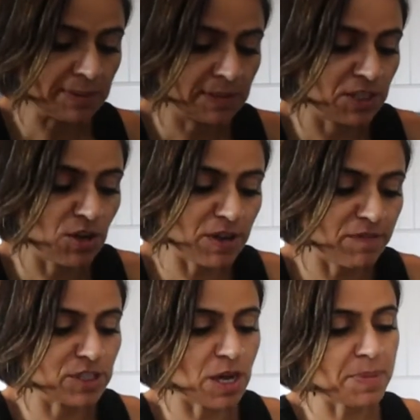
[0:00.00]
They don't give you
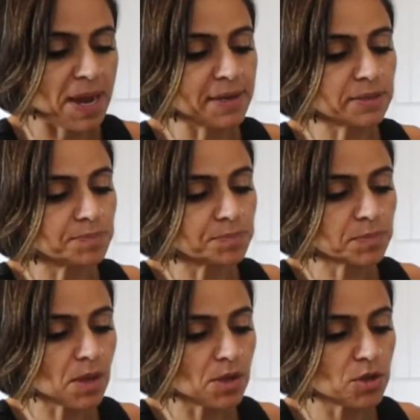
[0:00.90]
tummy ache.
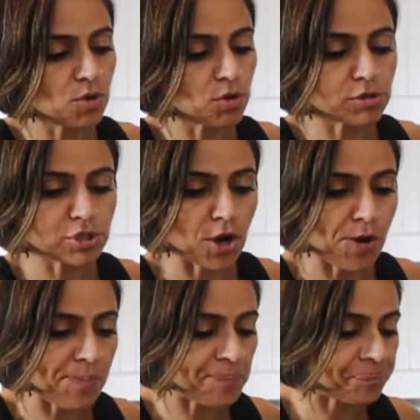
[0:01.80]
You're good to go.
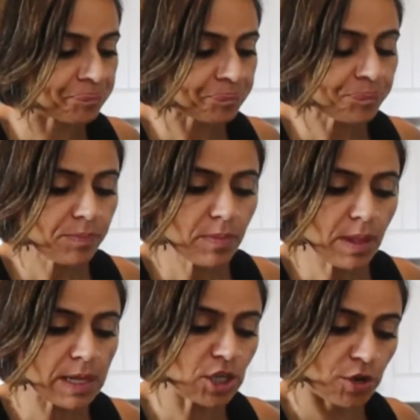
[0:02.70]

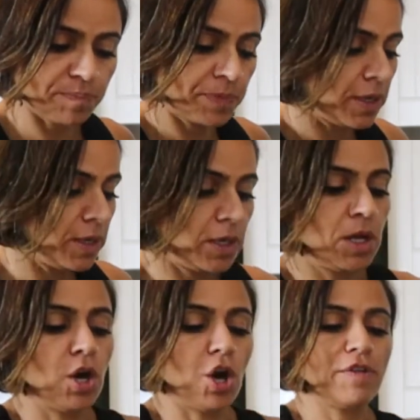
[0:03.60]
So,
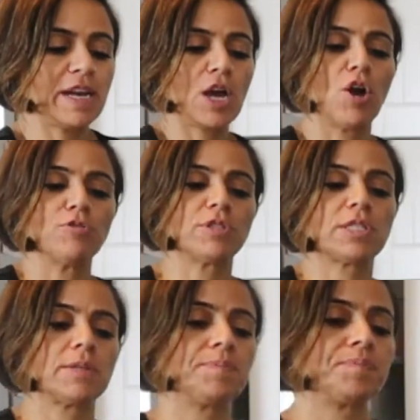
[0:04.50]
overnight oats.